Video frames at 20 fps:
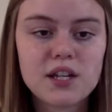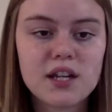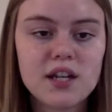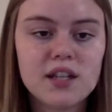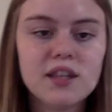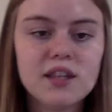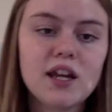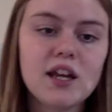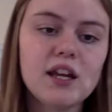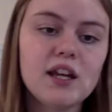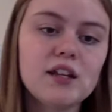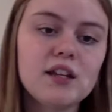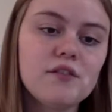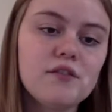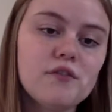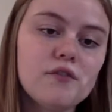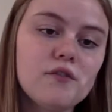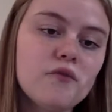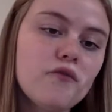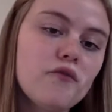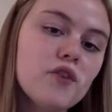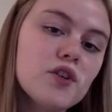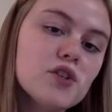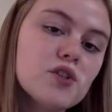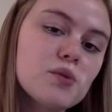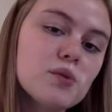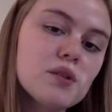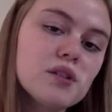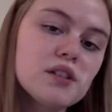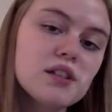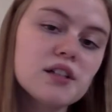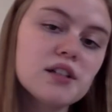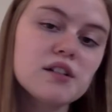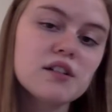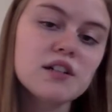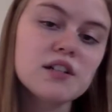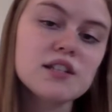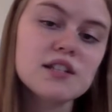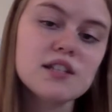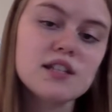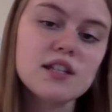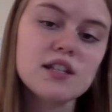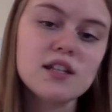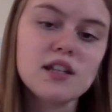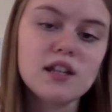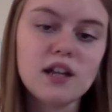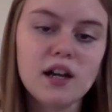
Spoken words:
And then visual literacy,